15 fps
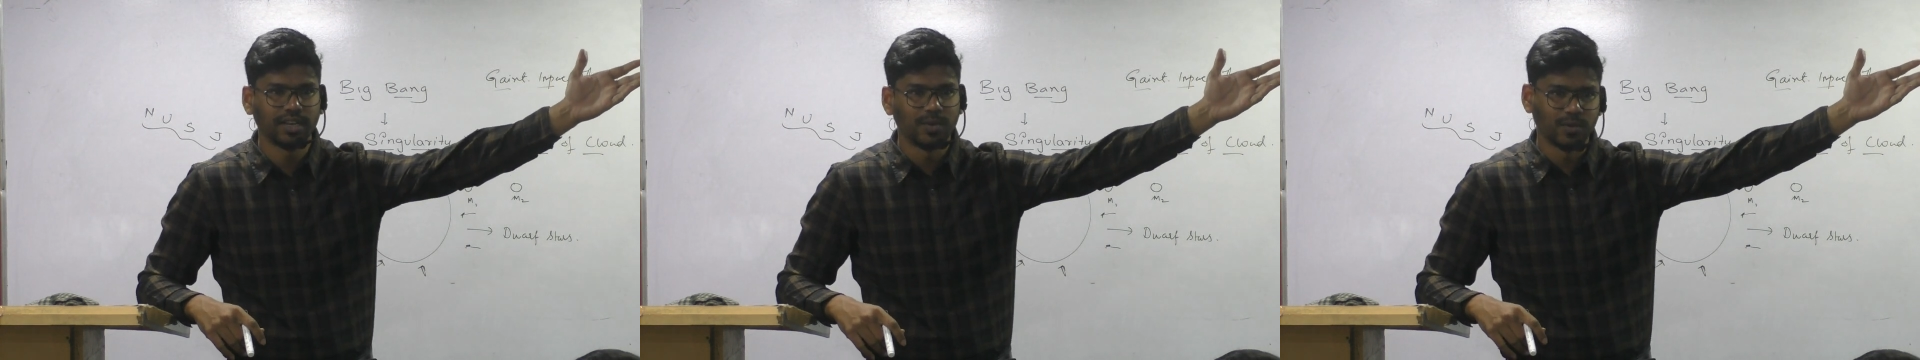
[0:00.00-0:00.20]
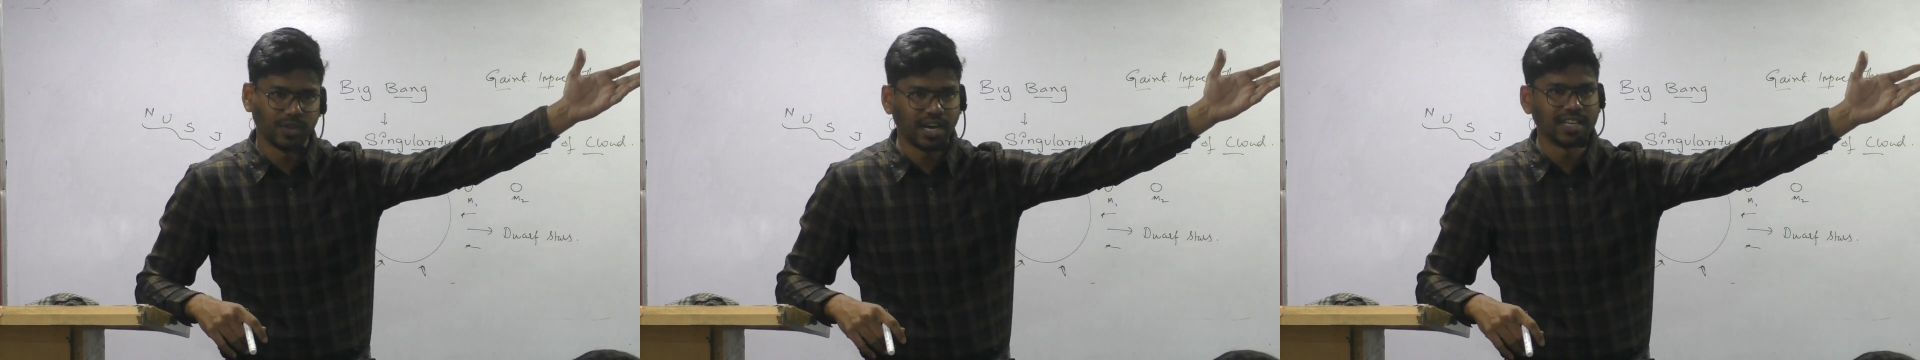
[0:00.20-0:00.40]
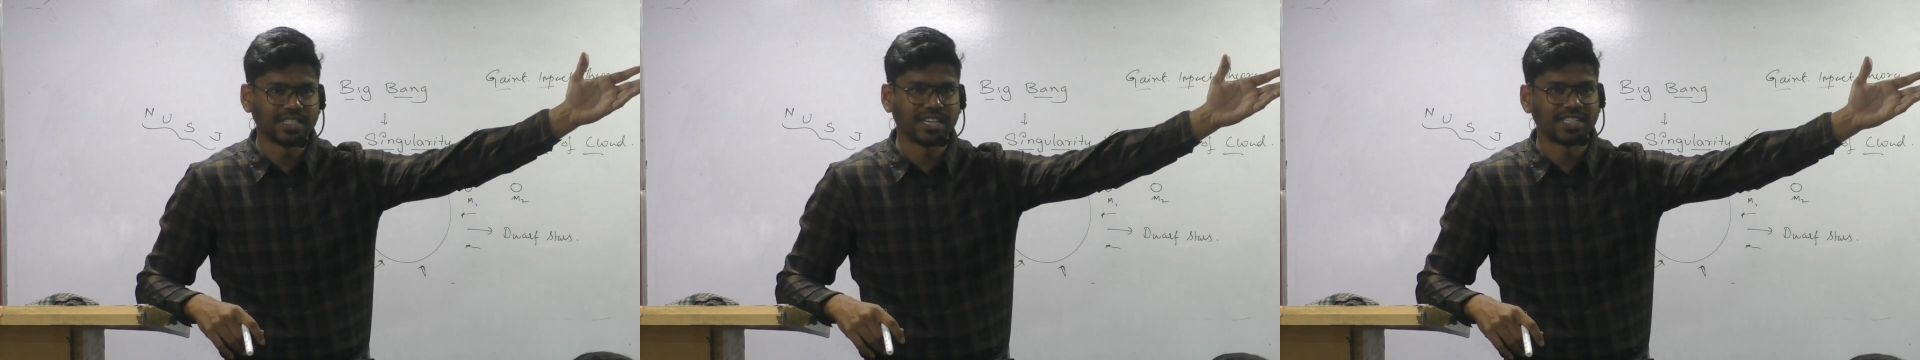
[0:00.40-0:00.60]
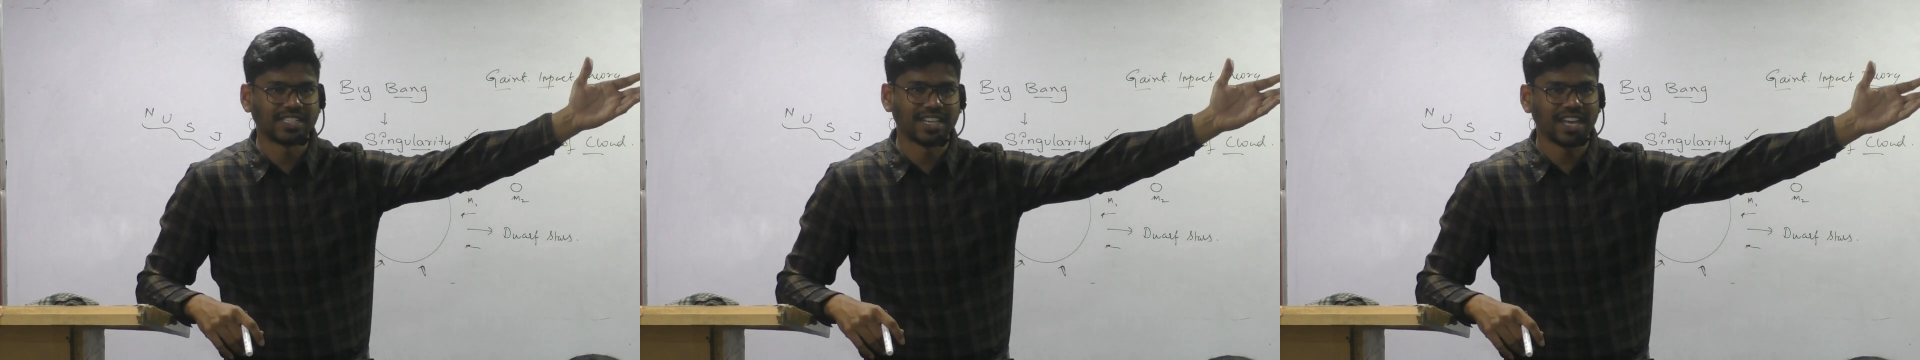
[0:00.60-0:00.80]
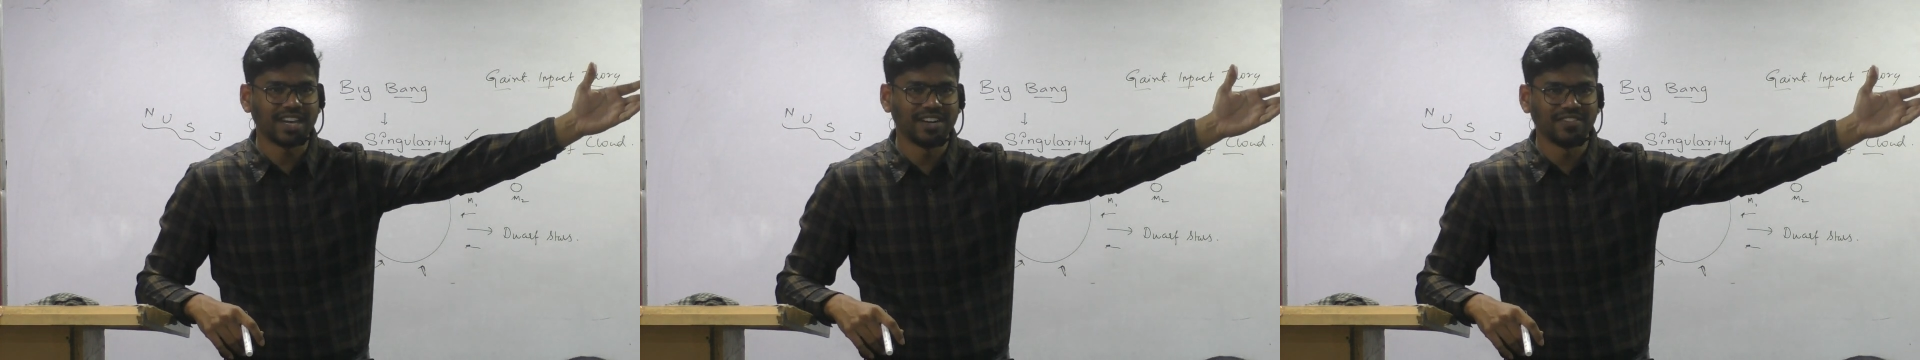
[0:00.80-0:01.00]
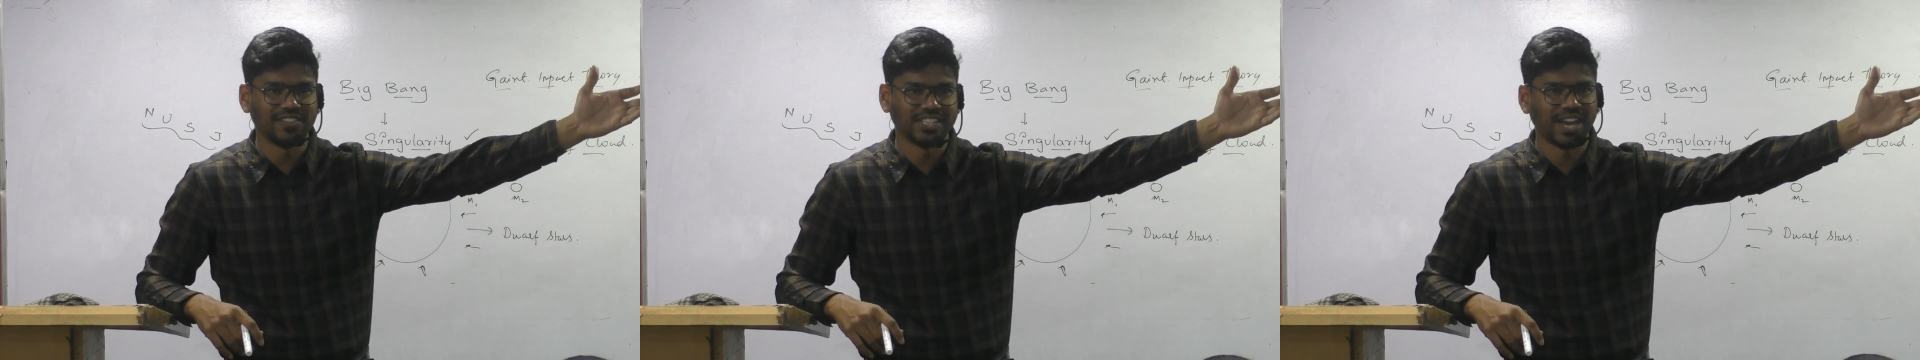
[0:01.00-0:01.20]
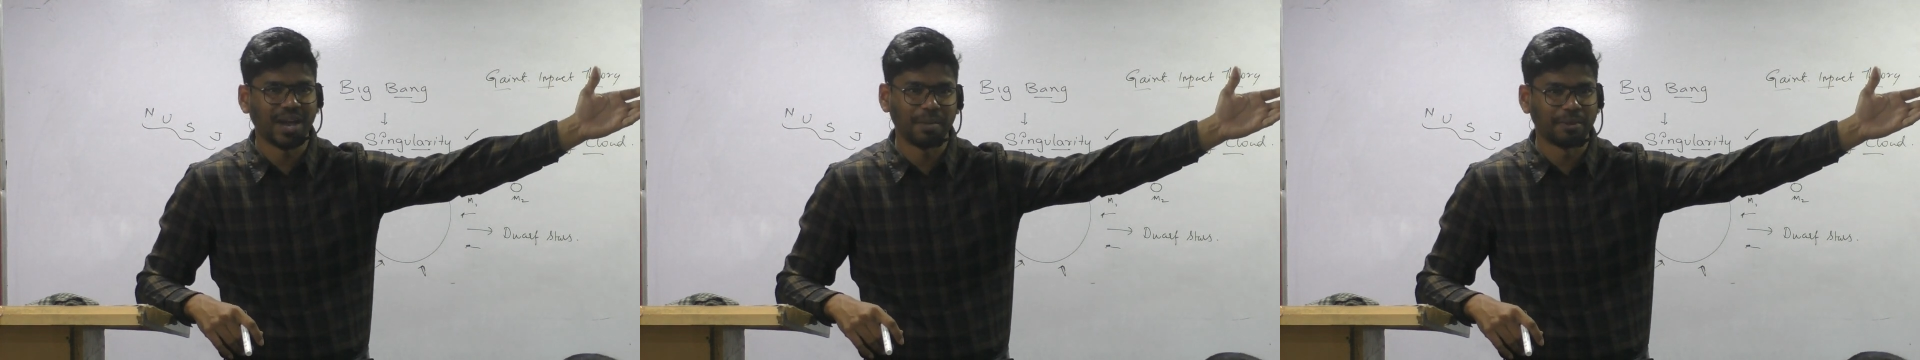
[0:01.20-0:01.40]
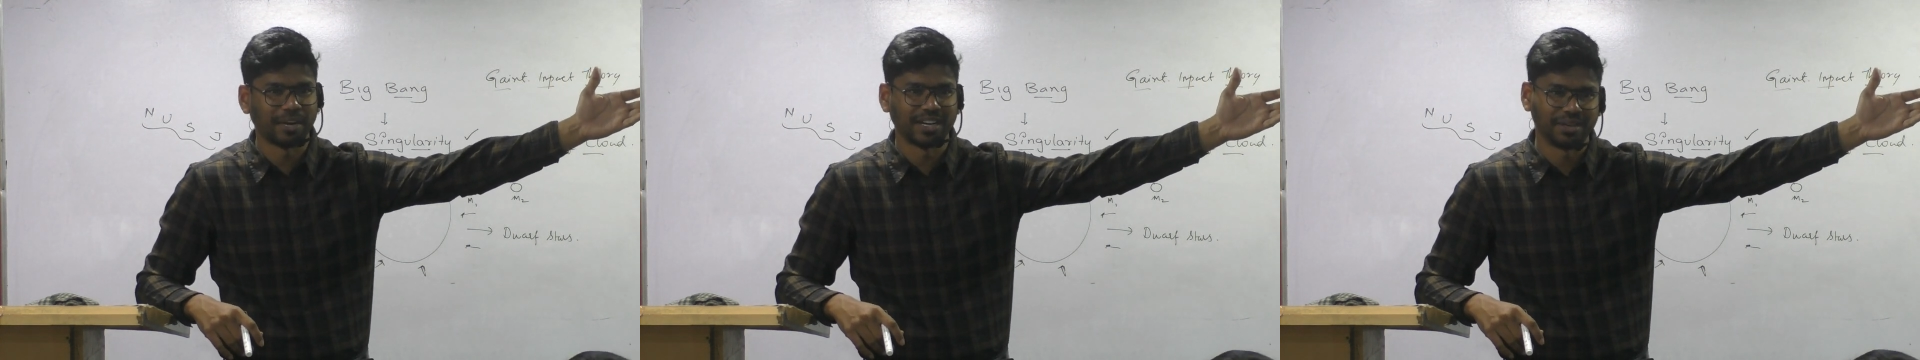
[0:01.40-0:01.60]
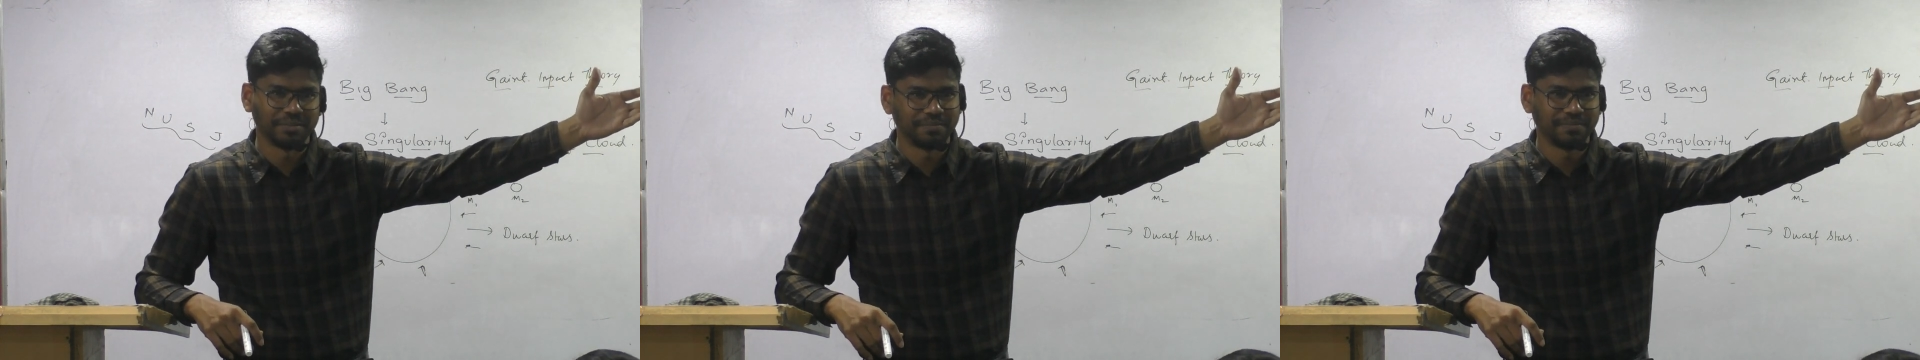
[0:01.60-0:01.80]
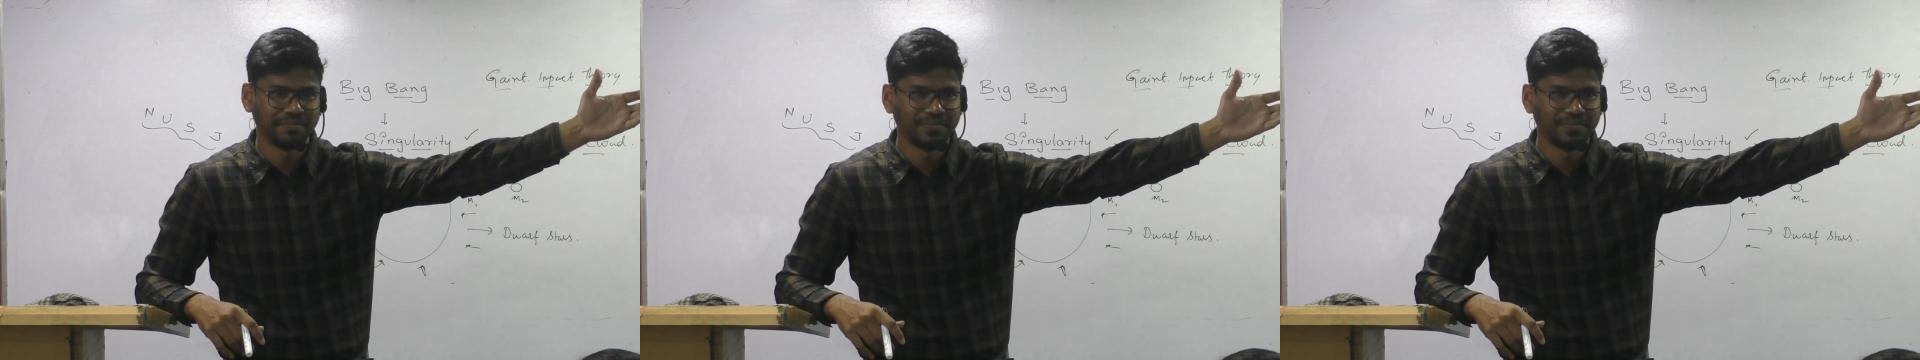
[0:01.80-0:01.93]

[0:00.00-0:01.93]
we can't sustain in Visakhapatnam.